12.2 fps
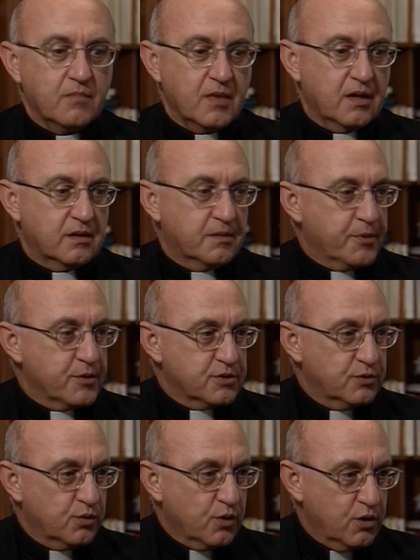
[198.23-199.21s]
the
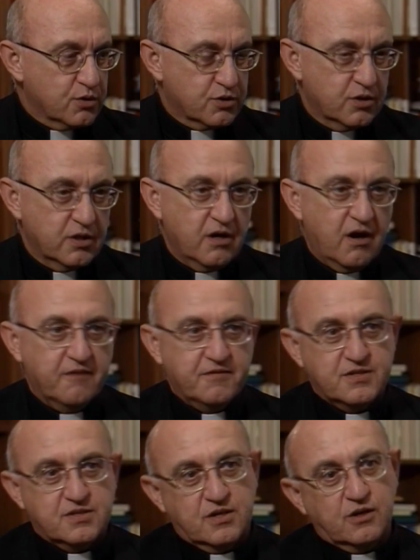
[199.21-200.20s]
person who goes to the
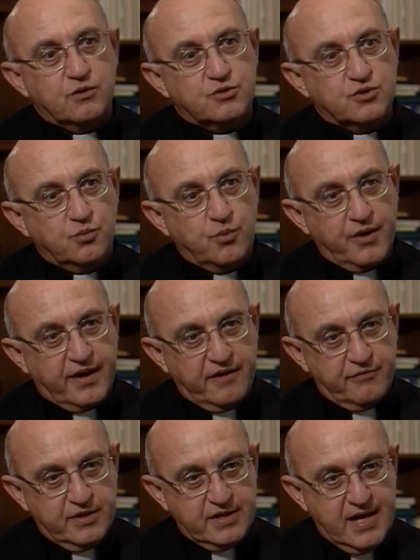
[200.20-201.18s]
office and goes to work
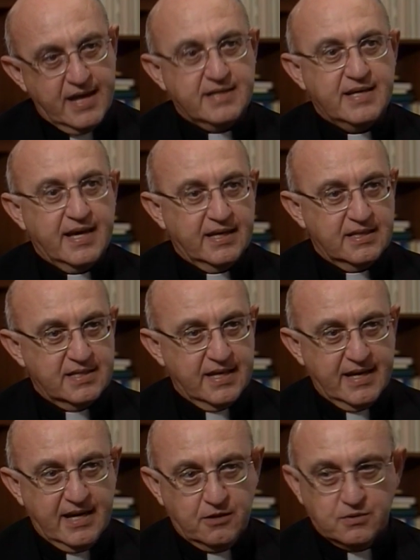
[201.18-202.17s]
every day, day in,
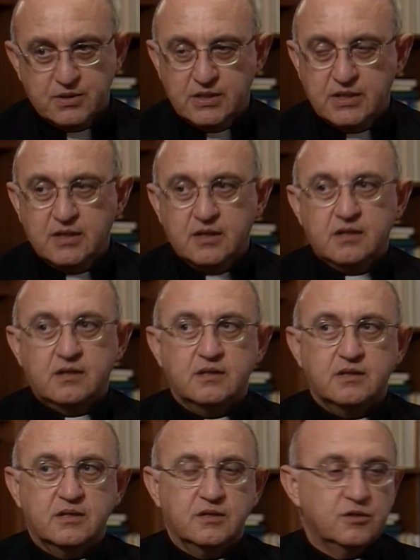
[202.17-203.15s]
day out.
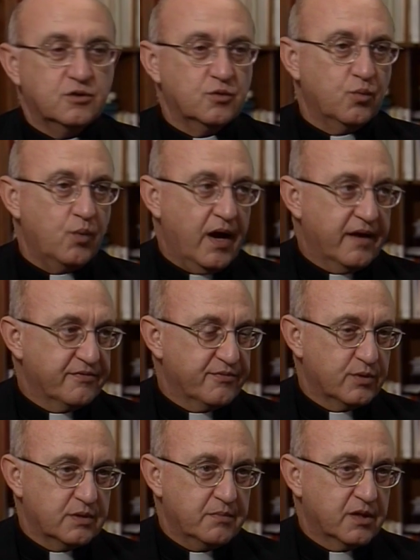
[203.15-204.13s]
The wife
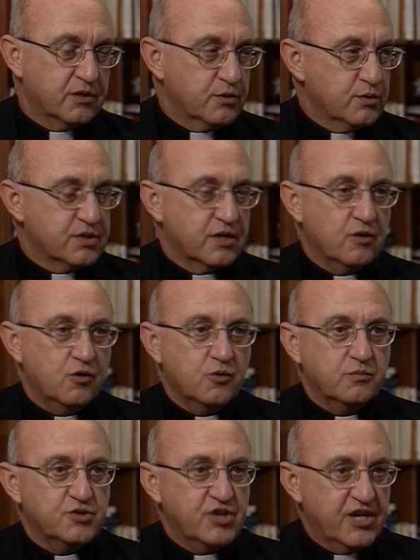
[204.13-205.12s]
or the mother who's at
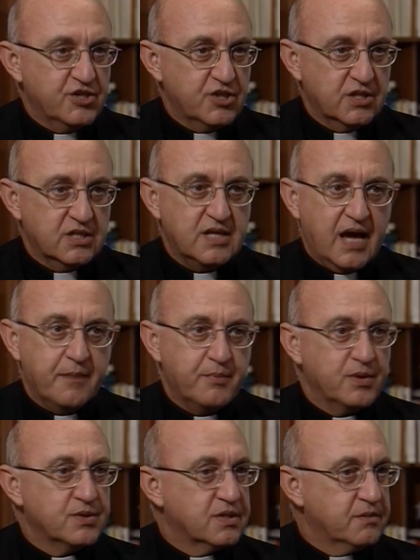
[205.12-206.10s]
home changing the
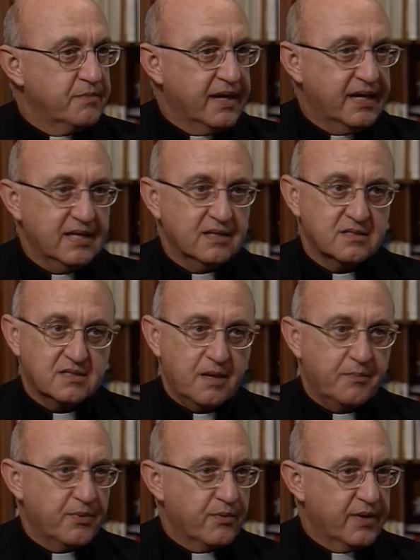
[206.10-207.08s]
diapers and making
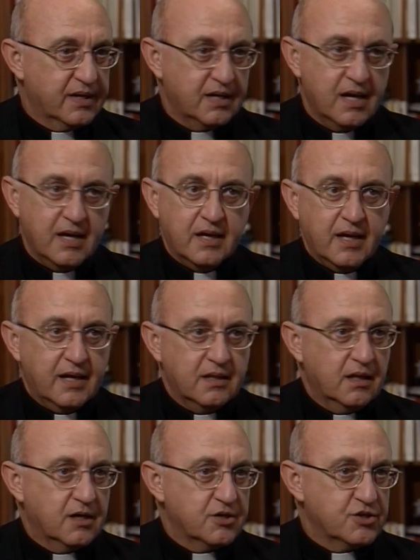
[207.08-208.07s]
supper and
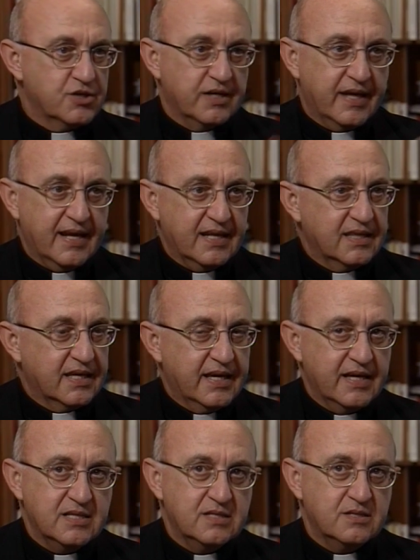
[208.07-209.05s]
lunch and getting the
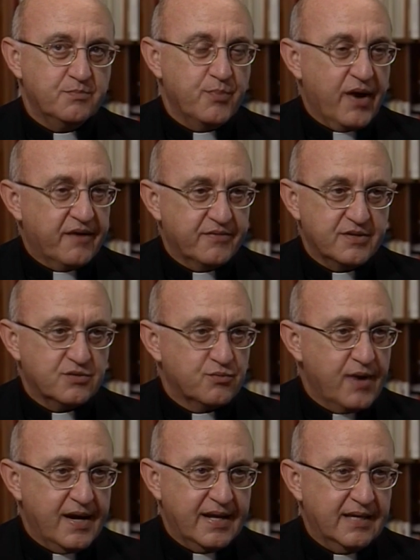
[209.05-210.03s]
kids' breakfast
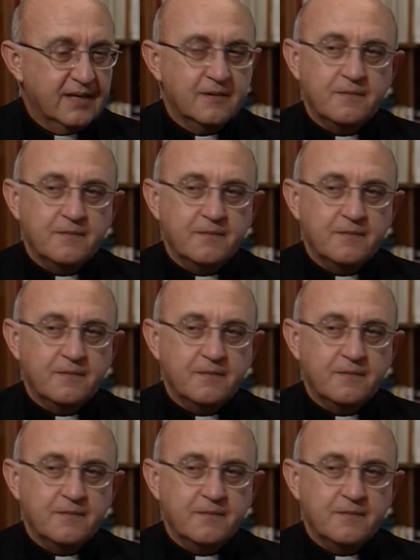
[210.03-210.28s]
ready.